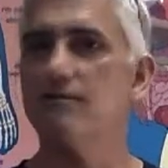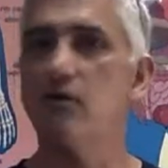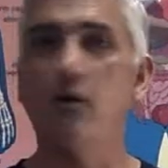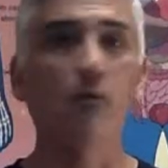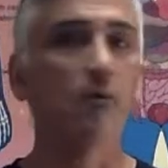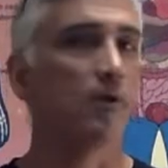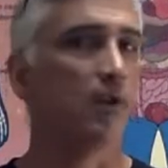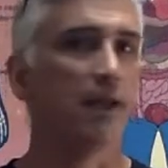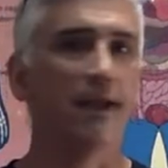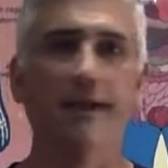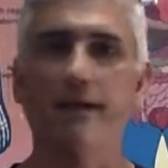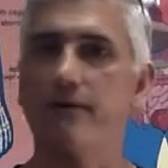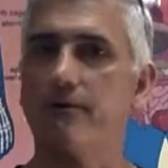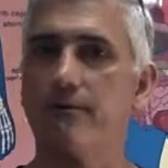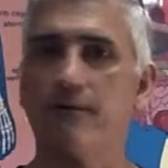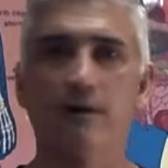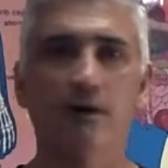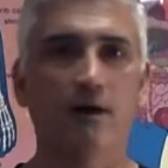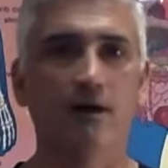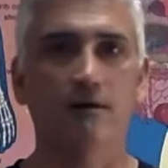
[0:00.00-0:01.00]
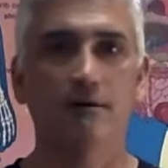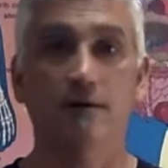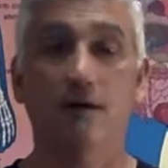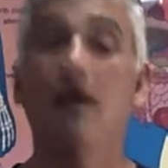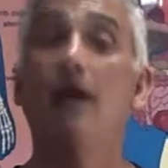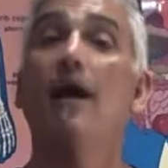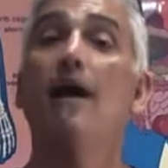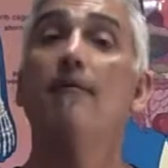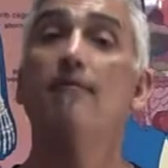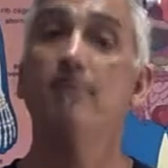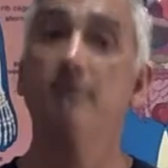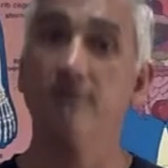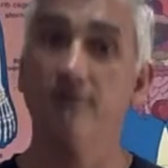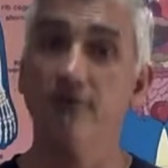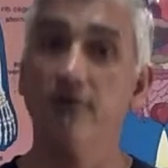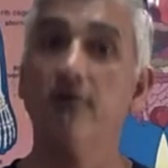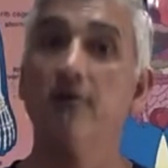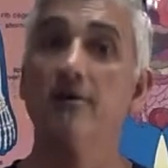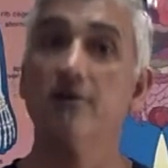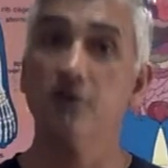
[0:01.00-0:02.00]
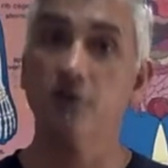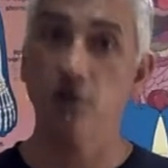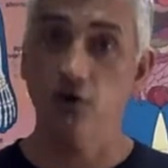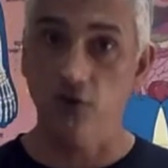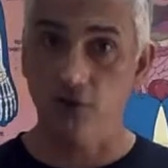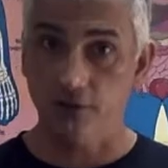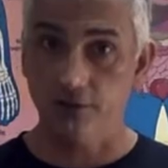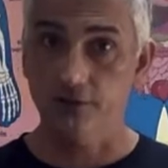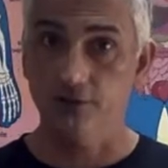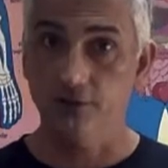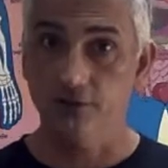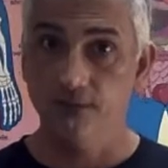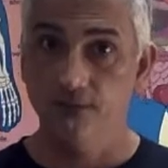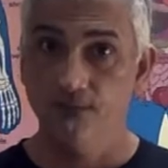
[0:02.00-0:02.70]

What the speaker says: don't like it raw. I prefer it cooked.